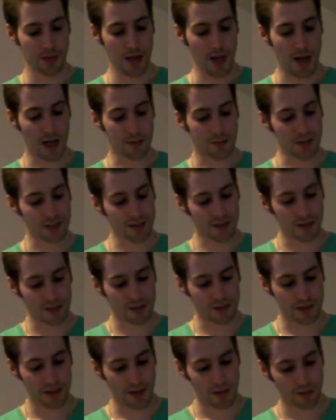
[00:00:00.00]
I must have
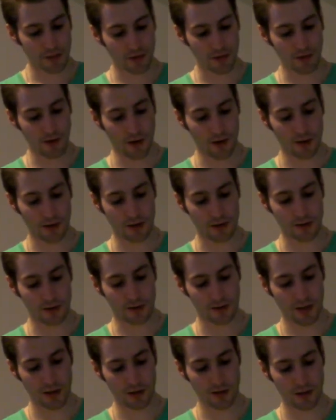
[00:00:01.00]
slept long and
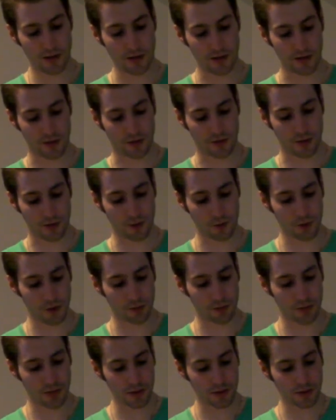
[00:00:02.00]
soundly, for it was
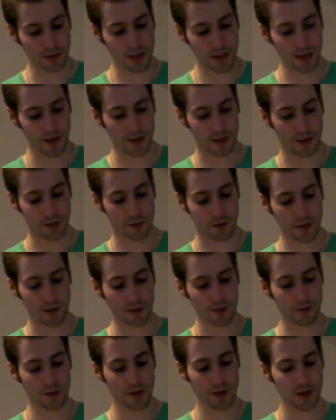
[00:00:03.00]
broad daylight
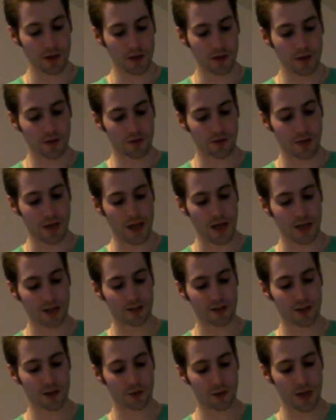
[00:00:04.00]
when Van
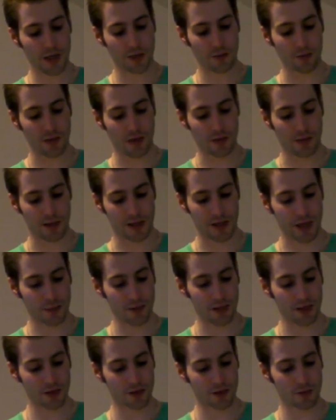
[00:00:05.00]
Helsing waked me by
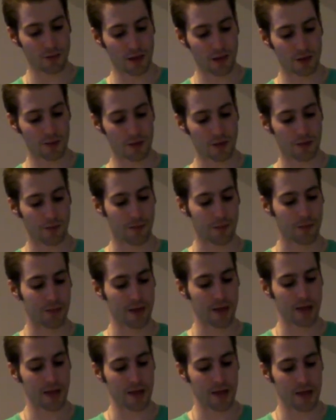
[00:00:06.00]
coming into my room.
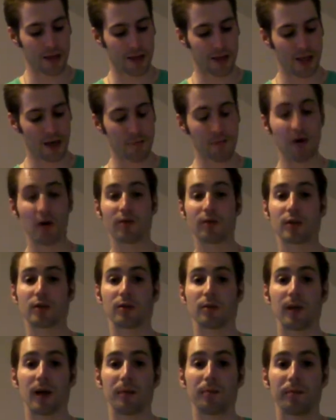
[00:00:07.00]
He came over
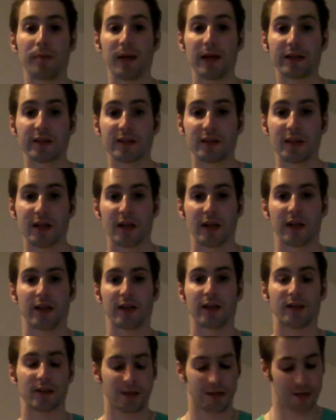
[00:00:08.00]
to my bedside
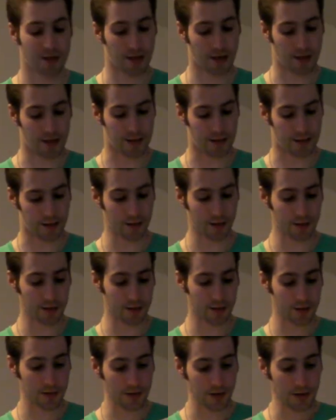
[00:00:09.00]
and said,
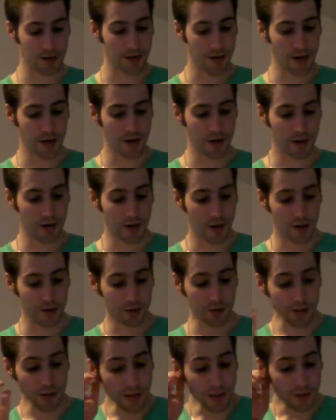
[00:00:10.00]

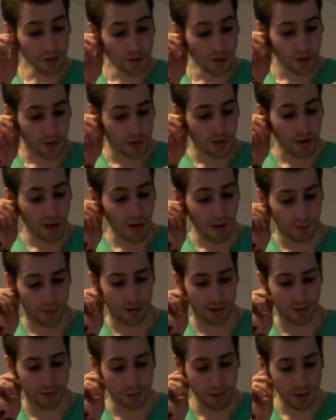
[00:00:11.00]
You need not
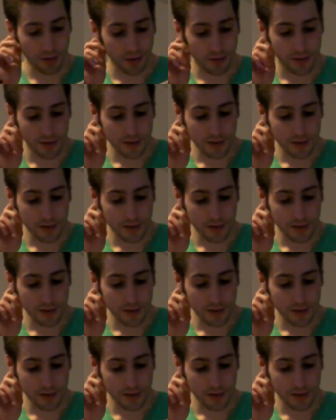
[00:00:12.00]
trouble about the